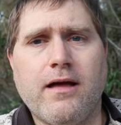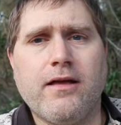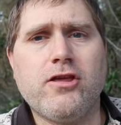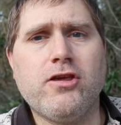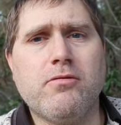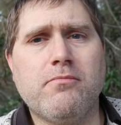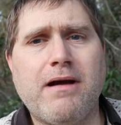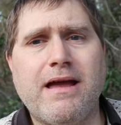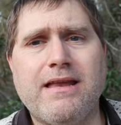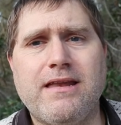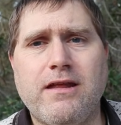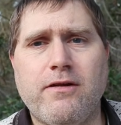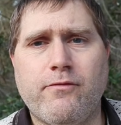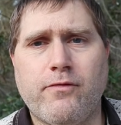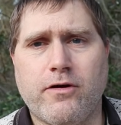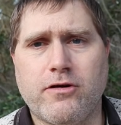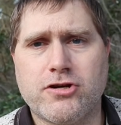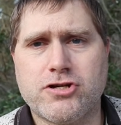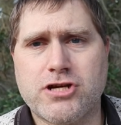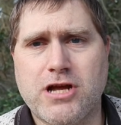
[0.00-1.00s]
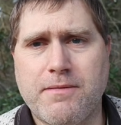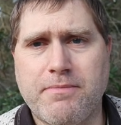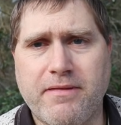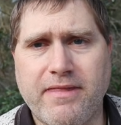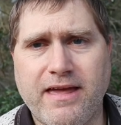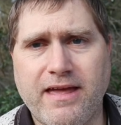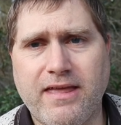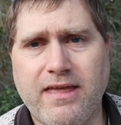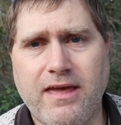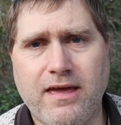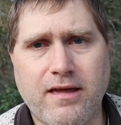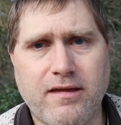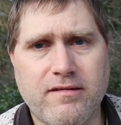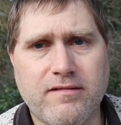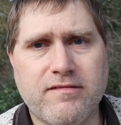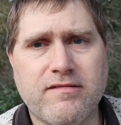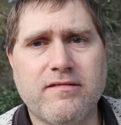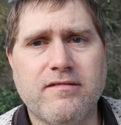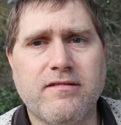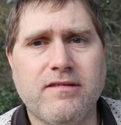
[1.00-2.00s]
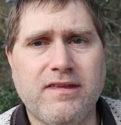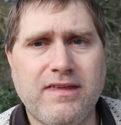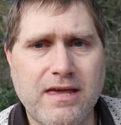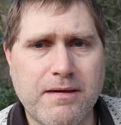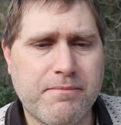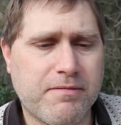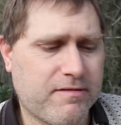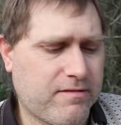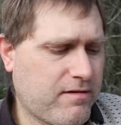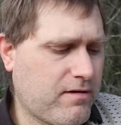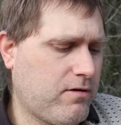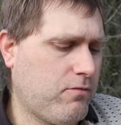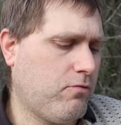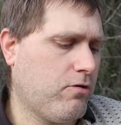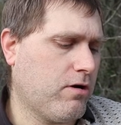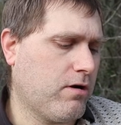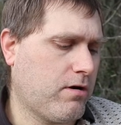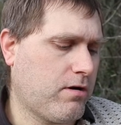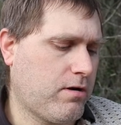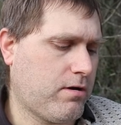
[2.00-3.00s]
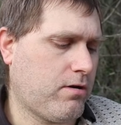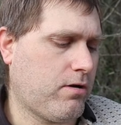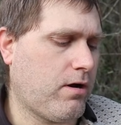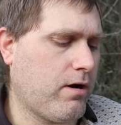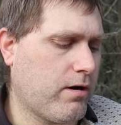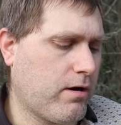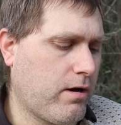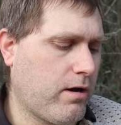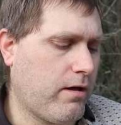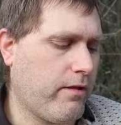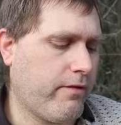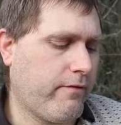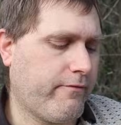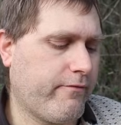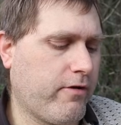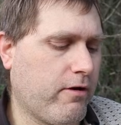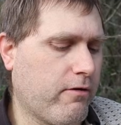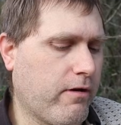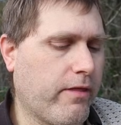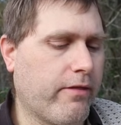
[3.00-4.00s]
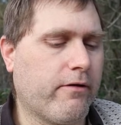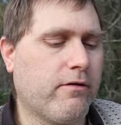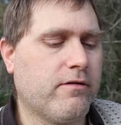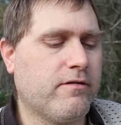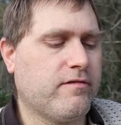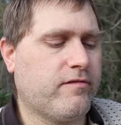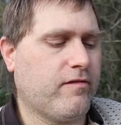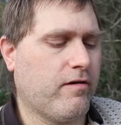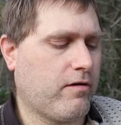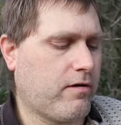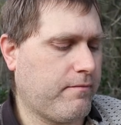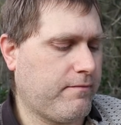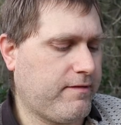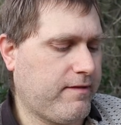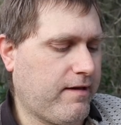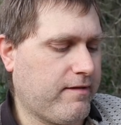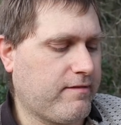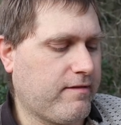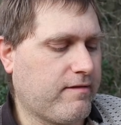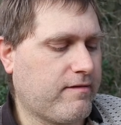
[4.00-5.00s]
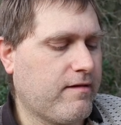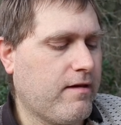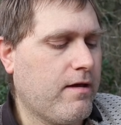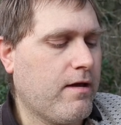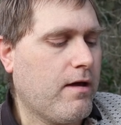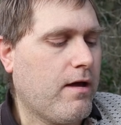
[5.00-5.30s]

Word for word: you might need Photoshop in that case. GIMP is going to work on all of your other circumstances.